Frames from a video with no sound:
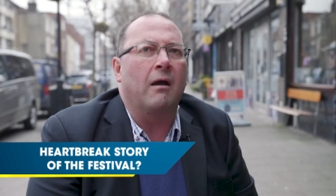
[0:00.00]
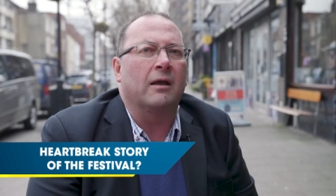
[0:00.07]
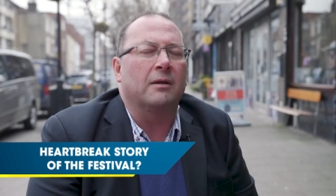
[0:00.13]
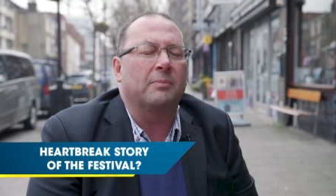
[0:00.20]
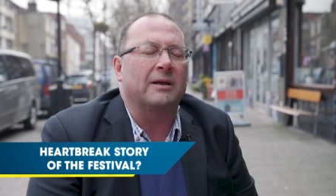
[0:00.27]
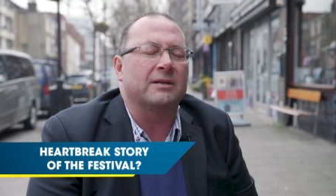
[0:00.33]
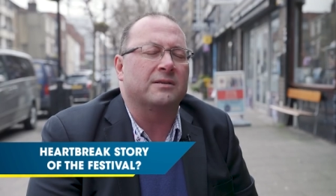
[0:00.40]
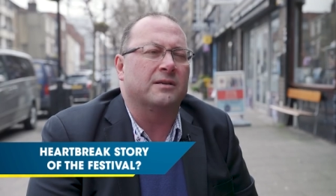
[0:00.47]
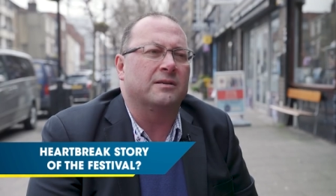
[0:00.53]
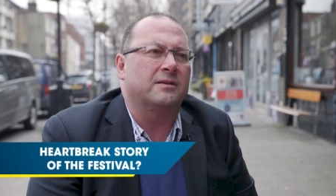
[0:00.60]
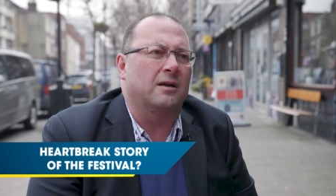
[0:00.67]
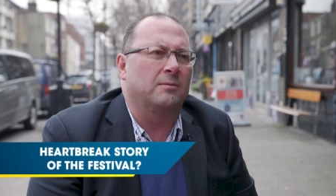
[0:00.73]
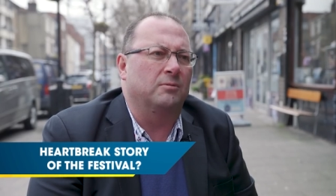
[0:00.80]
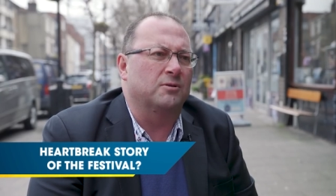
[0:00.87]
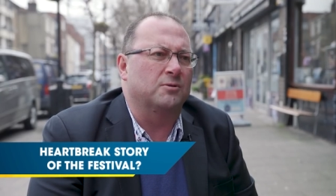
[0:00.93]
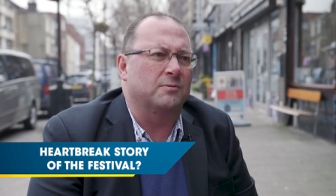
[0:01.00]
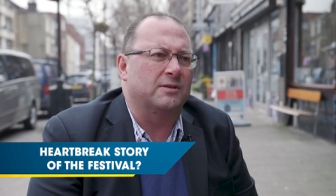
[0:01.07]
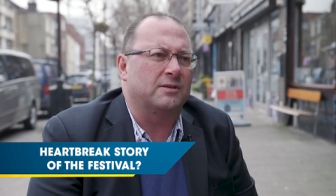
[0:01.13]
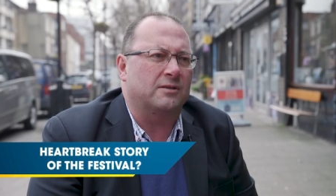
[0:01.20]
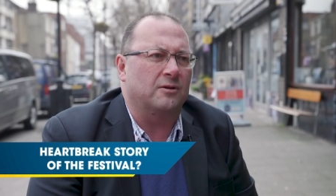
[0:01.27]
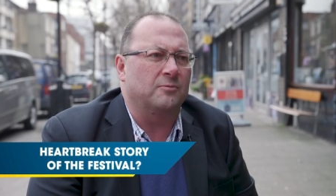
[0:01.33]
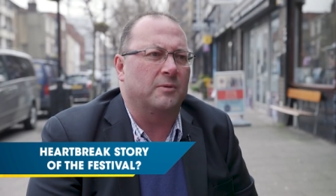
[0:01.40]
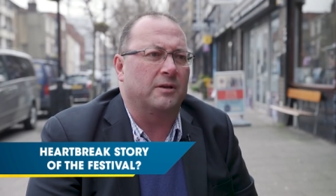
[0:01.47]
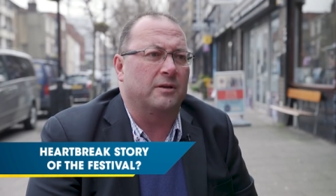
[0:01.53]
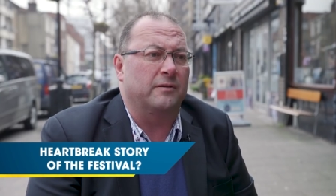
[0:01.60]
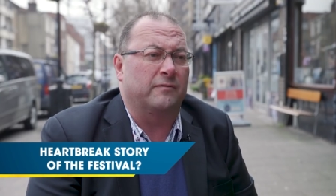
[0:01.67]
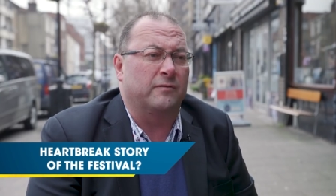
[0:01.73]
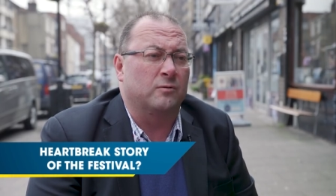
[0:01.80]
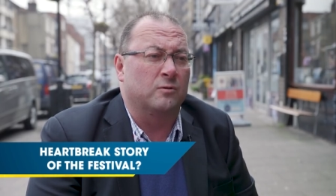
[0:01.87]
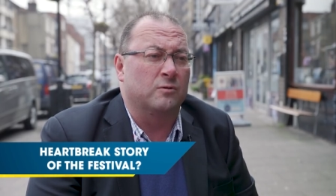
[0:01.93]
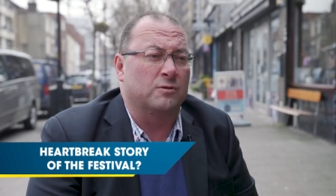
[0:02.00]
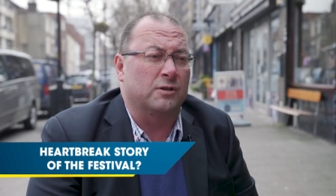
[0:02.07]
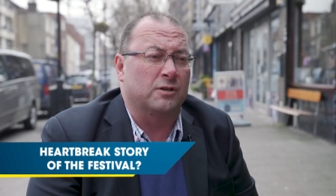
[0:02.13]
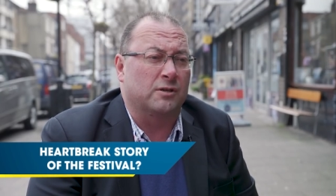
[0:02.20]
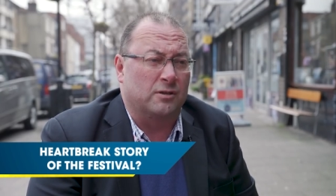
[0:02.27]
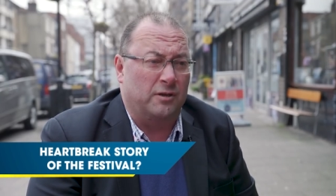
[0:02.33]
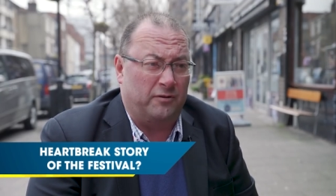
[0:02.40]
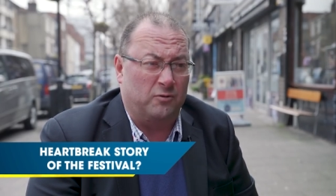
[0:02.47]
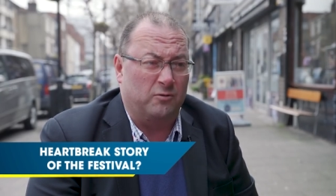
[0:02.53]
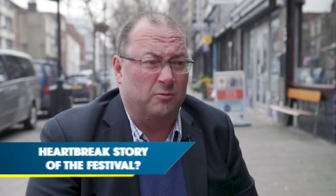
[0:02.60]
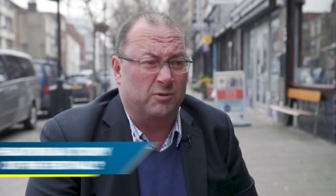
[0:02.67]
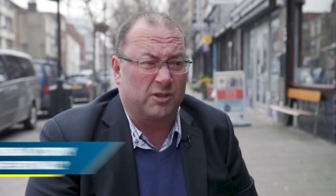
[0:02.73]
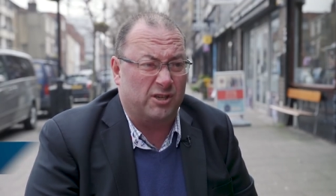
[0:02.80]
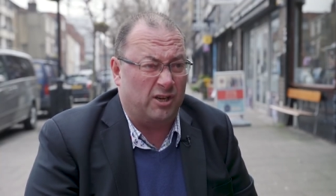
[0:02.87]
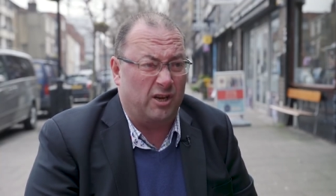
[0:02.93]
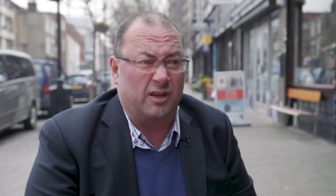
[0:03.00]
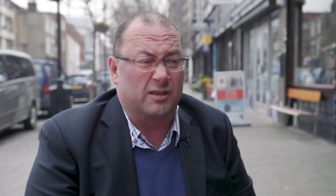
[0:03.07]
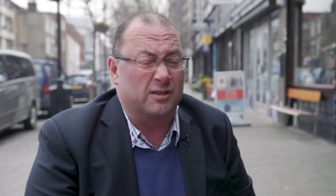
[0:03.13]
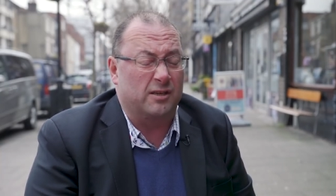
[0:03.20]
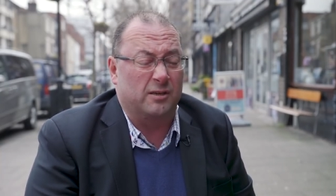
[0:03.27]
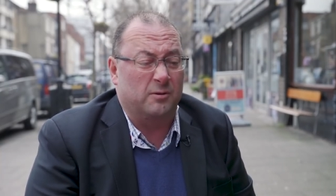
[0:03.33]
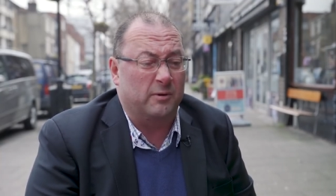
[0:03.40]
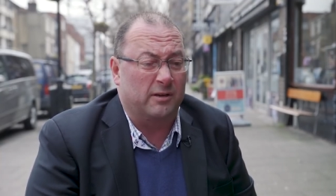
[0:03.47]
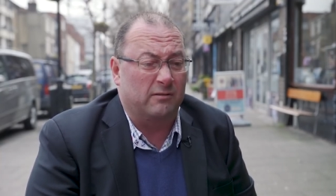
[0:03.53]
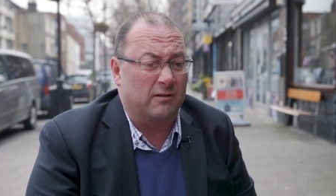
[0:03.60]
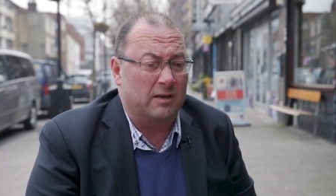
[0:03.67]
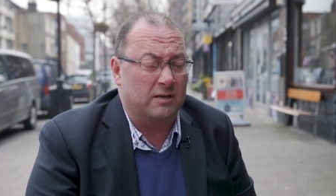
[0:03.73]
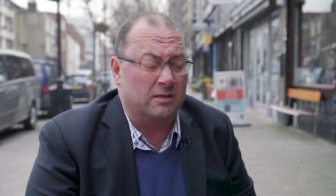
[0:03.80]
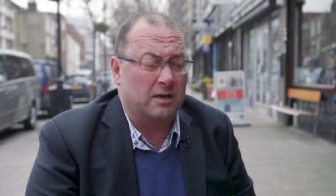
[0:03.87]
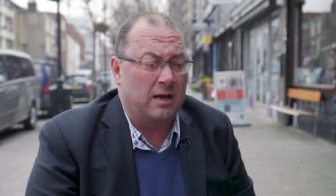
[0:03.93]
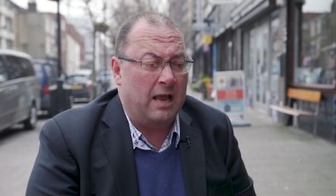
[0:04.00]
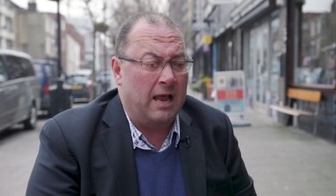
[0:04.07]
I had backed it in doubles with so many different horses because I thought it was a certainty to win the race.